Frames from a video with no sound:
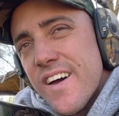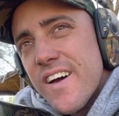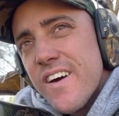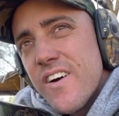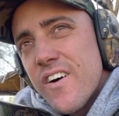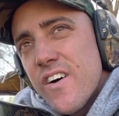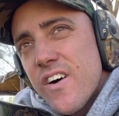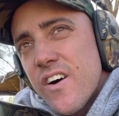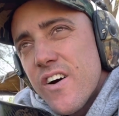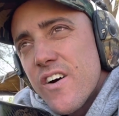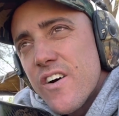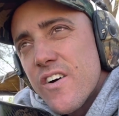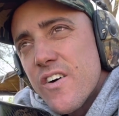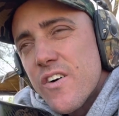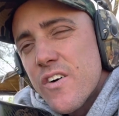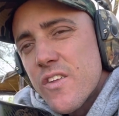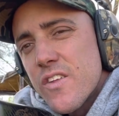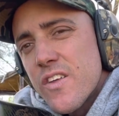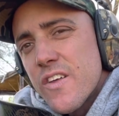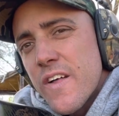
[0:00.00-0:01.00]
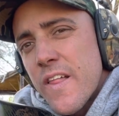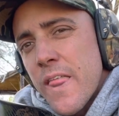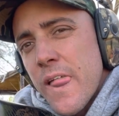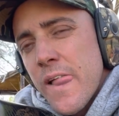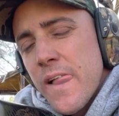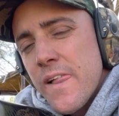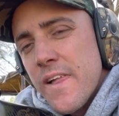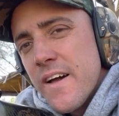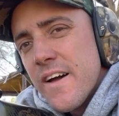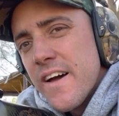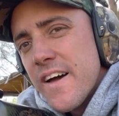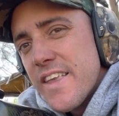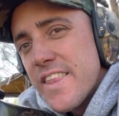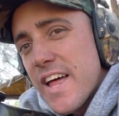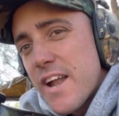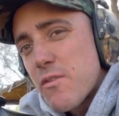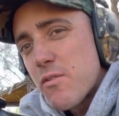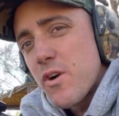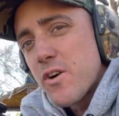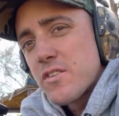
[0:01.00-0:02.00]
Oh,
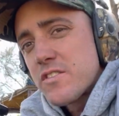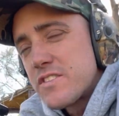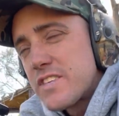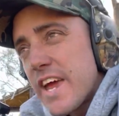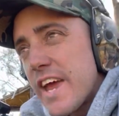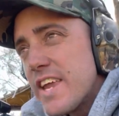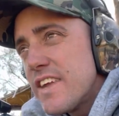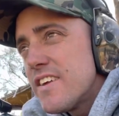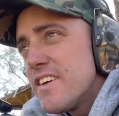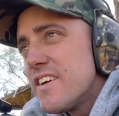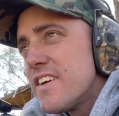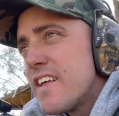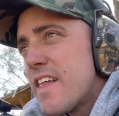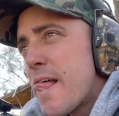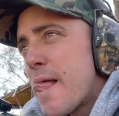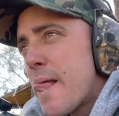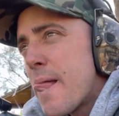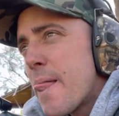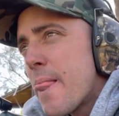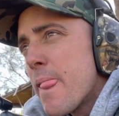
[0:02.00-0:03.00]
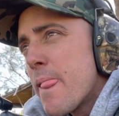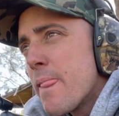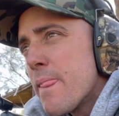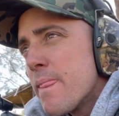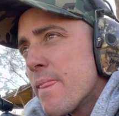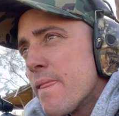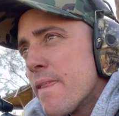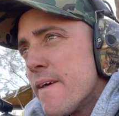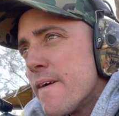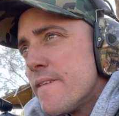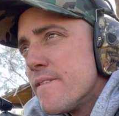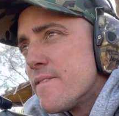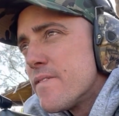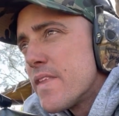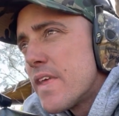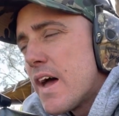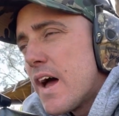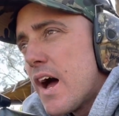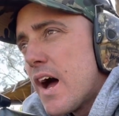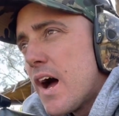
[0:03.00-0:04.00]
that rock's dead.
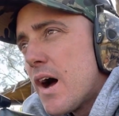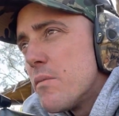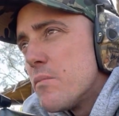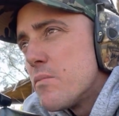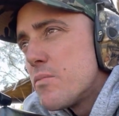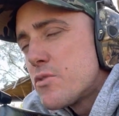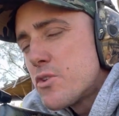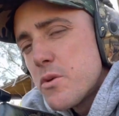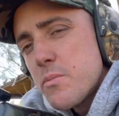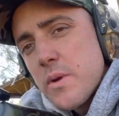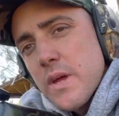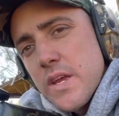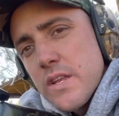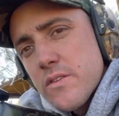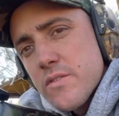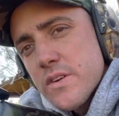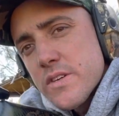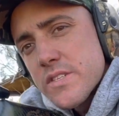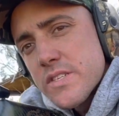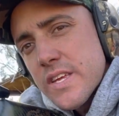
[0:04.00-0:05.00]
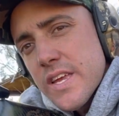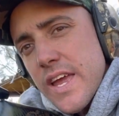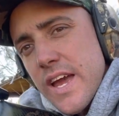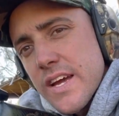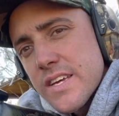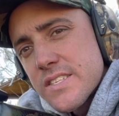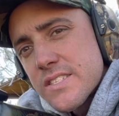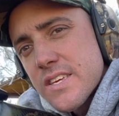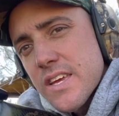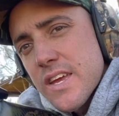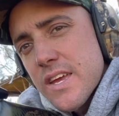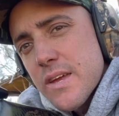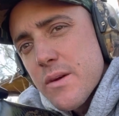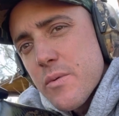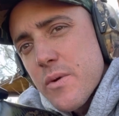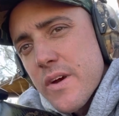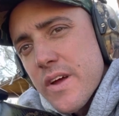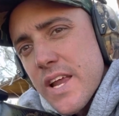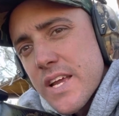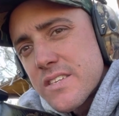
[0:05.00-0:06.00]
Should be interesting to go see
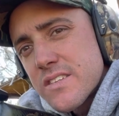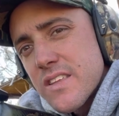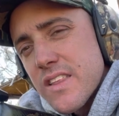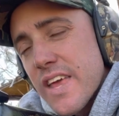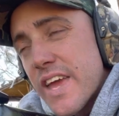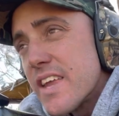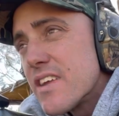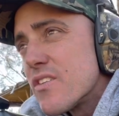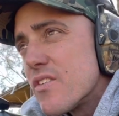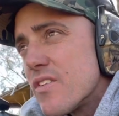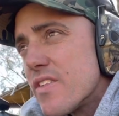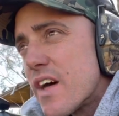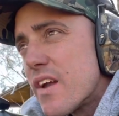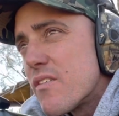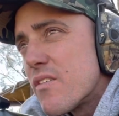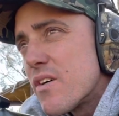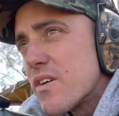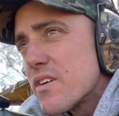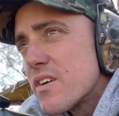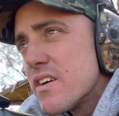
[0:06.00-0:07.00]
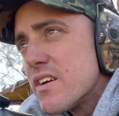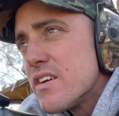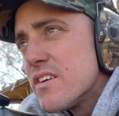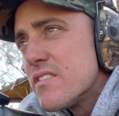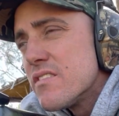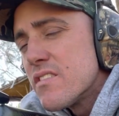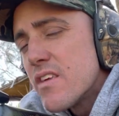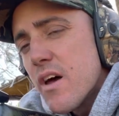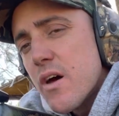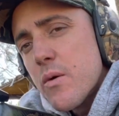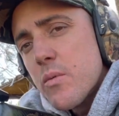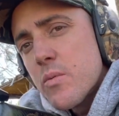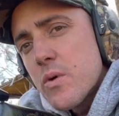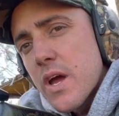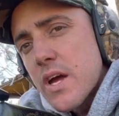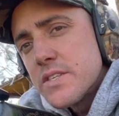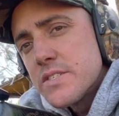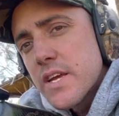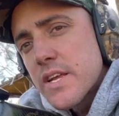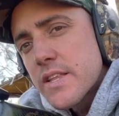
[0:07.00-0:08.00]
where it actually landed on that rock. I'll
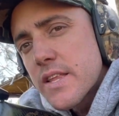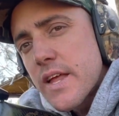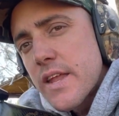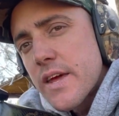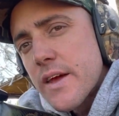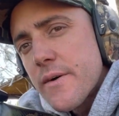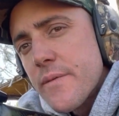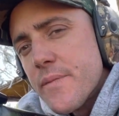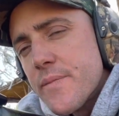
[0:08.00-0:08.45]
go check that out.